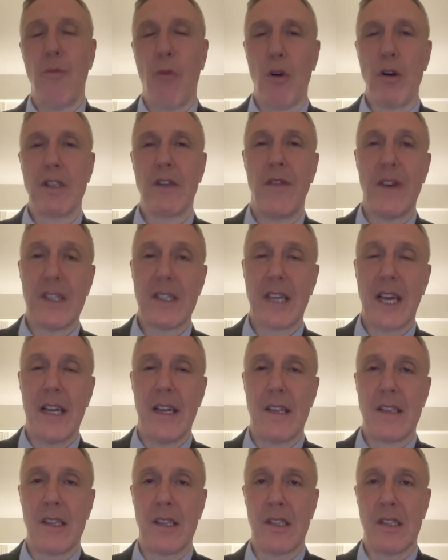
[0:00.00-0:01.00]
more
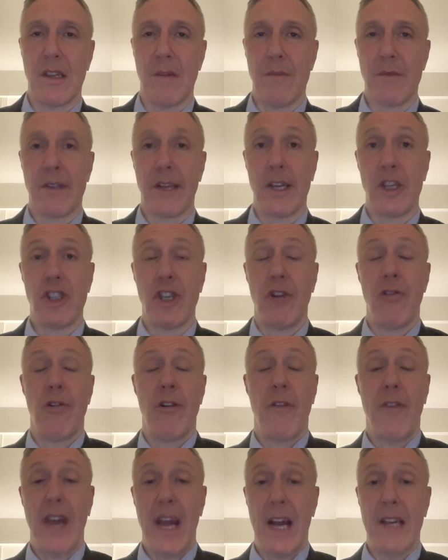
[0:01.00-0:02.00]
sophisticated systems like
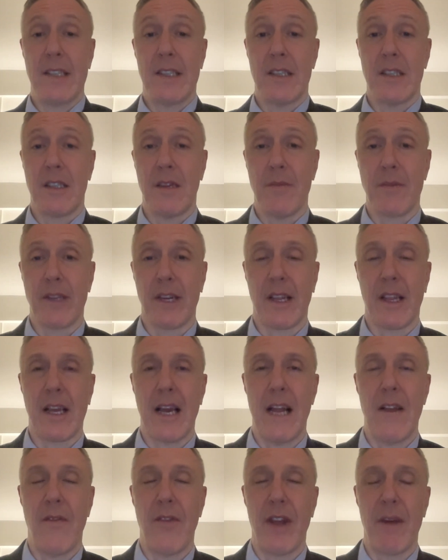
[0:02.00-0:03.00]
generative AI systems, like the
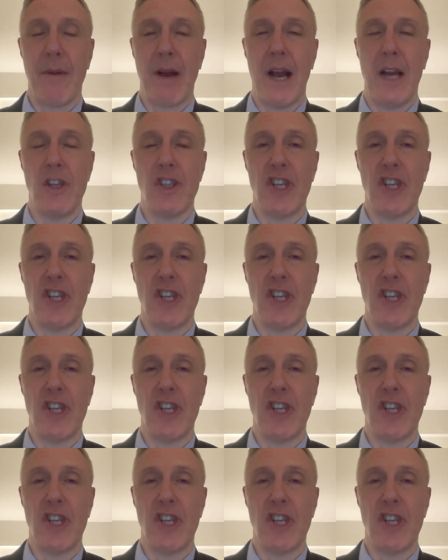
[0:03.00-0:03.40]
kind of thing behind